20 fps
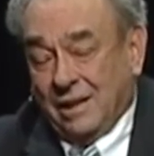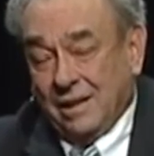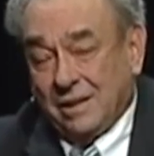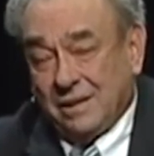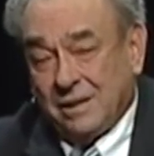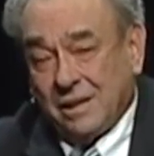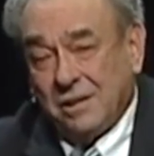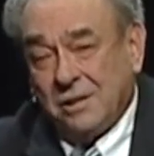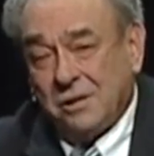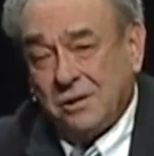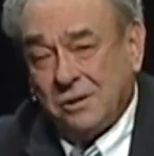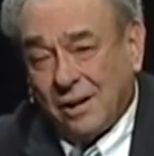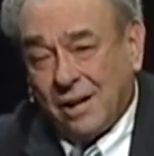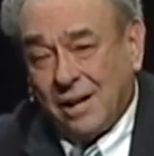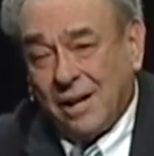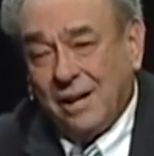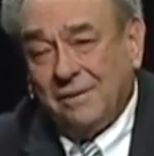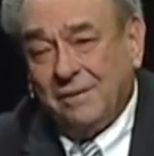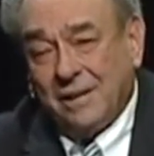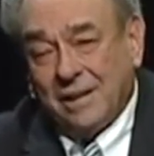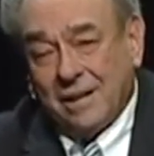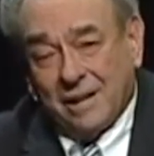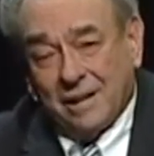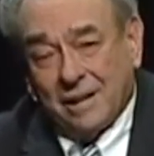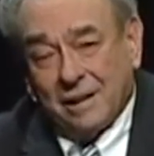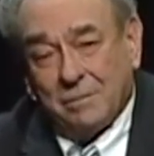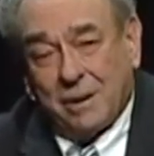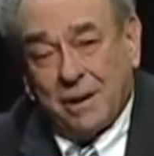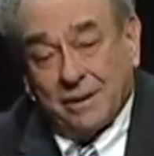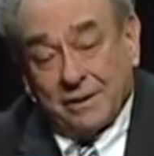He said, Strive to
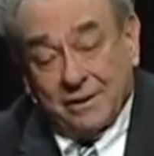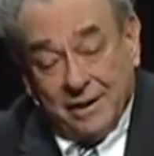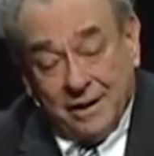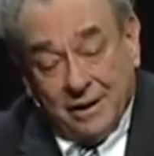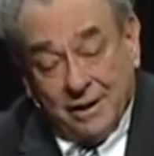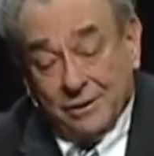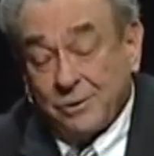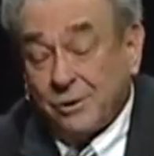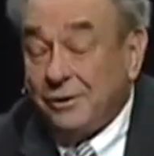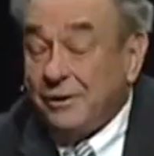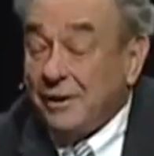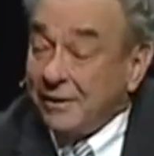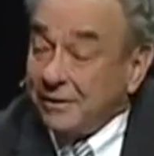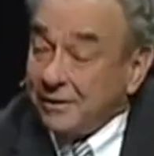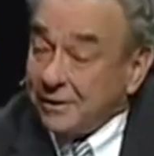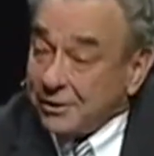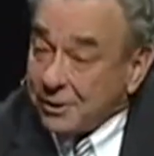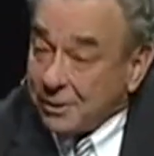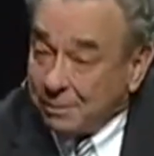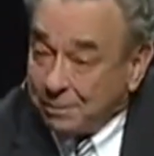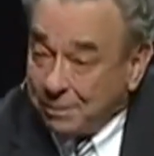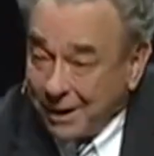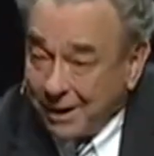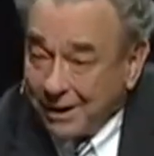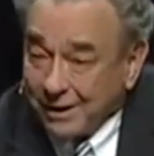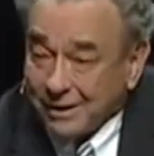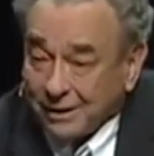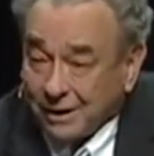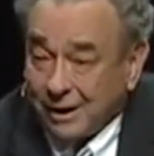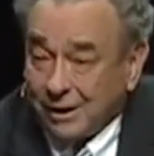enter by the narrow door. Now, there's a
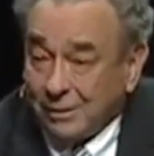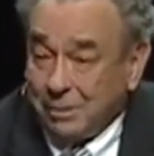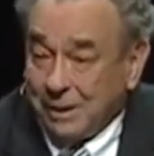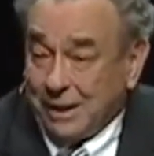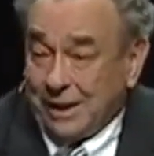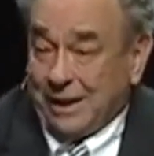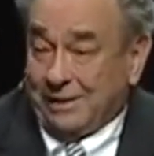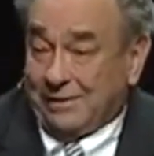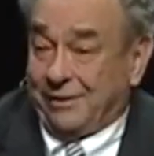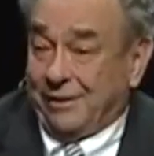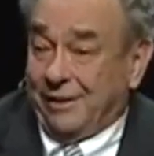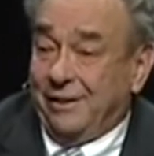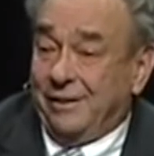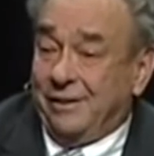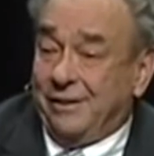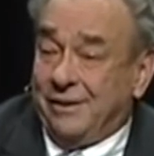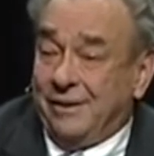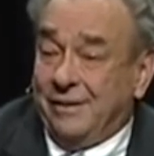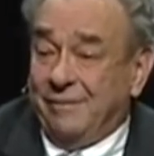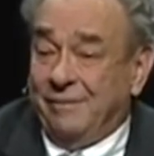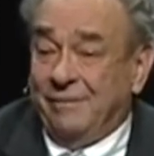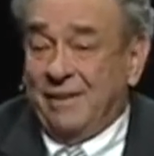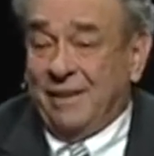parallel passage